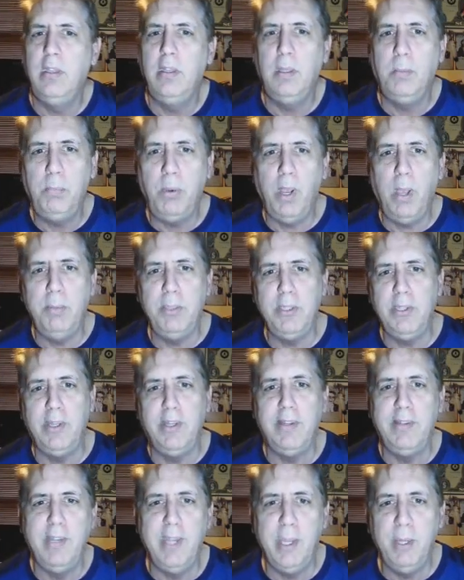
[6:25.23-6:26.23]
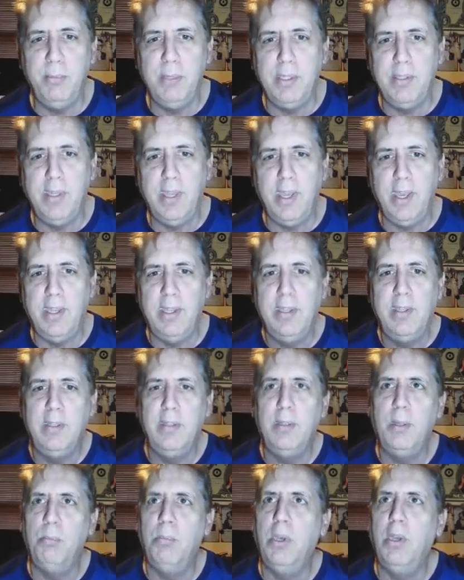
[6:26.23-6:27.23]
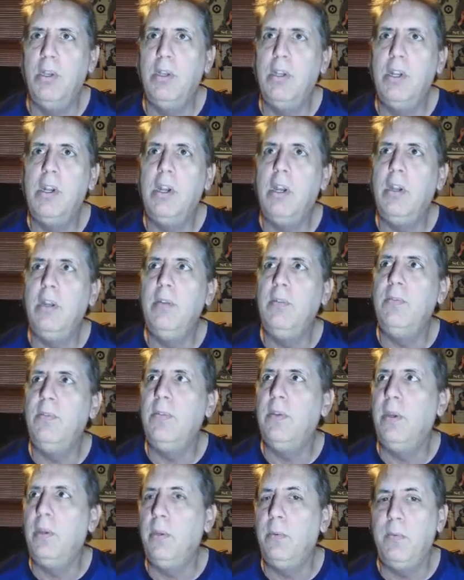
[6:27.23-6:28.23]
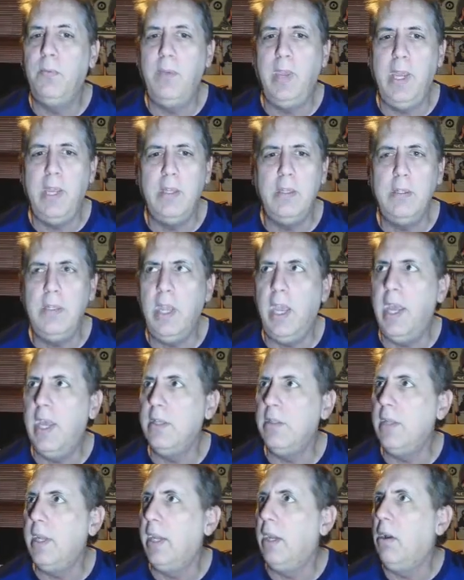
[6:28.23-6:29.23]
I probably should have named it that. The book Garden Fantastic.